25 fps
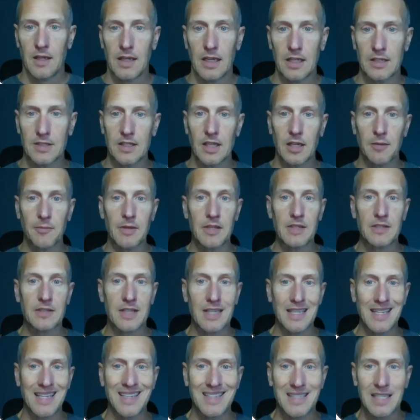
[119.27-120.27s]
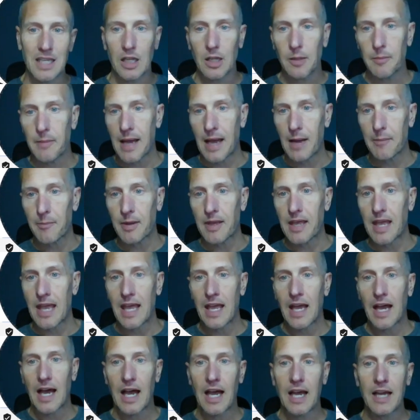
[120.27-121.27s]
Next up is the IntelliMap
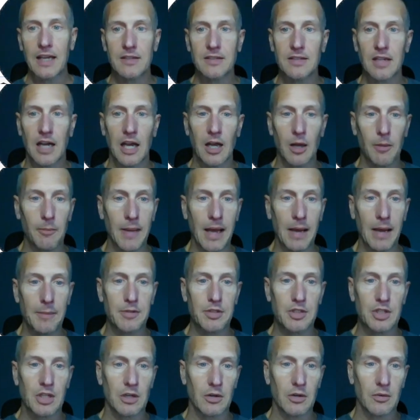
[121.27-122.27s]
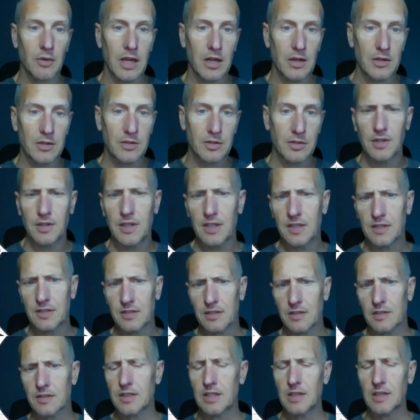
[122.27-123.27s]
A I tile map generator.
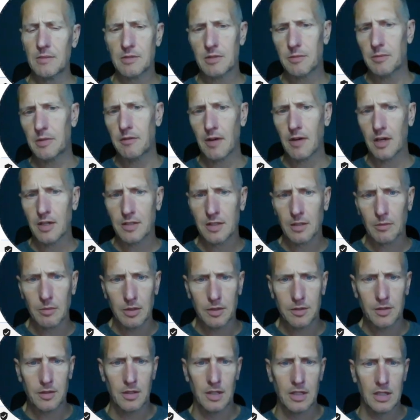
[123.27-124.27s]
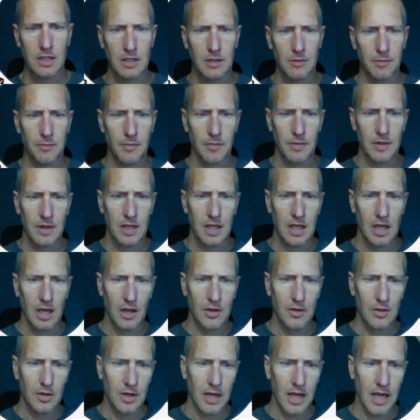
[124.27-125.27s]
this seems to be very similar to the, the
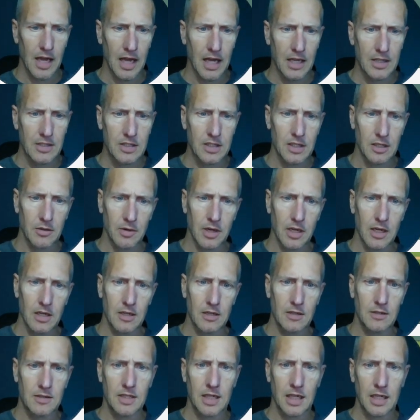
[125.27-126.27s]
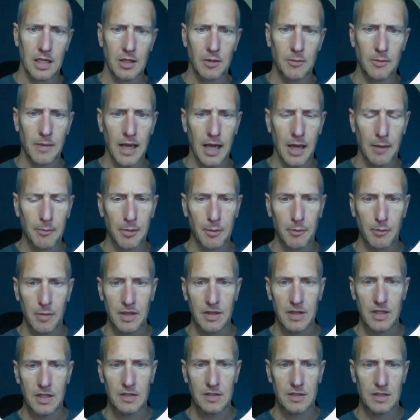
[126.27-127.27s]
other A I generated tile map,
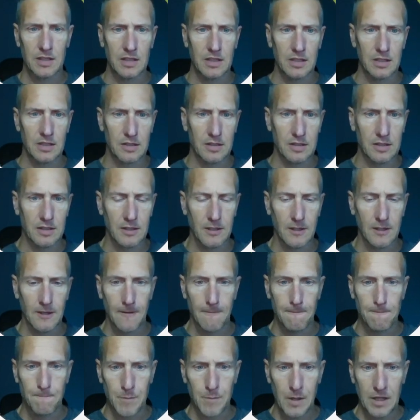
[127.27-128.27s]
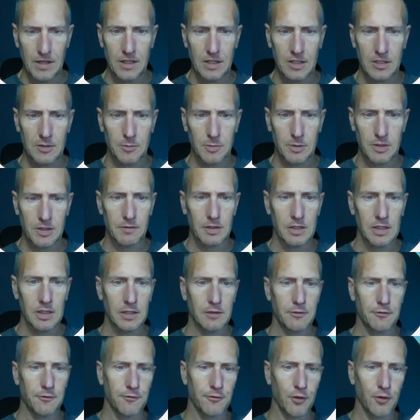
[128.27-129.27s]
but this is, I think,
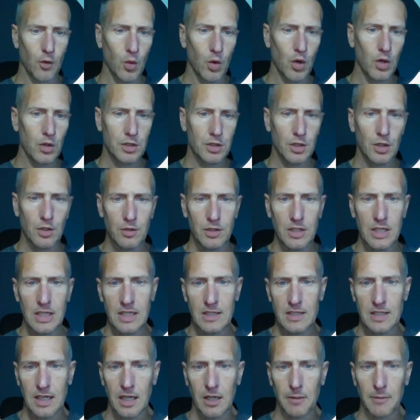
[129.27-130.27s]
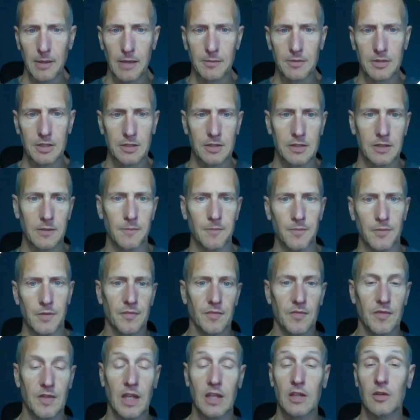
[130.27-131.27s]
specifically for two D tile map system.
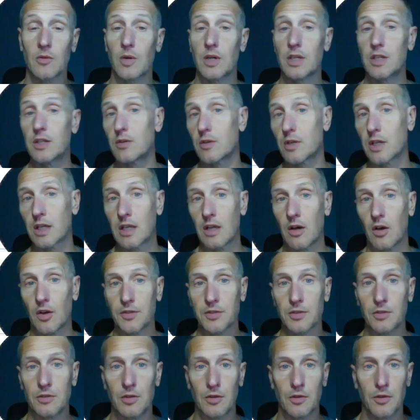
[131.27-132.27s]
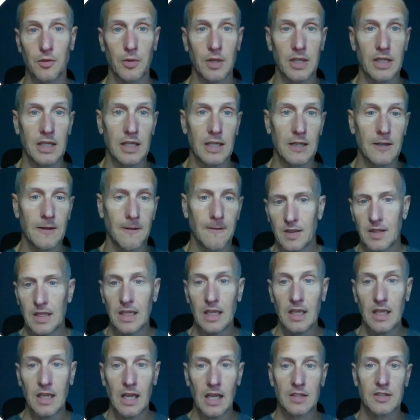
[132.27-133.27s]
The other one you can also do three D.
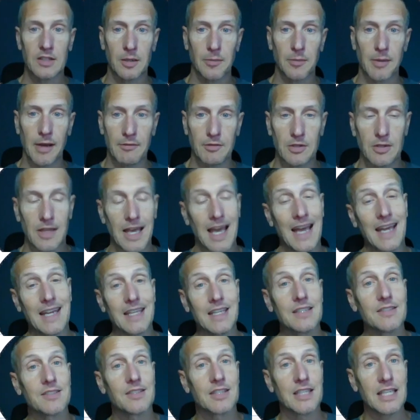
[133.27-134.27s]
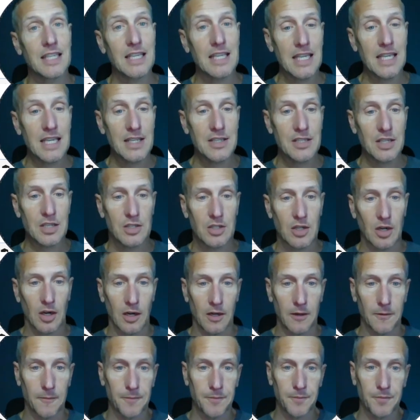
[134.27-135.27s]
Then next up after that is the Easy Chart.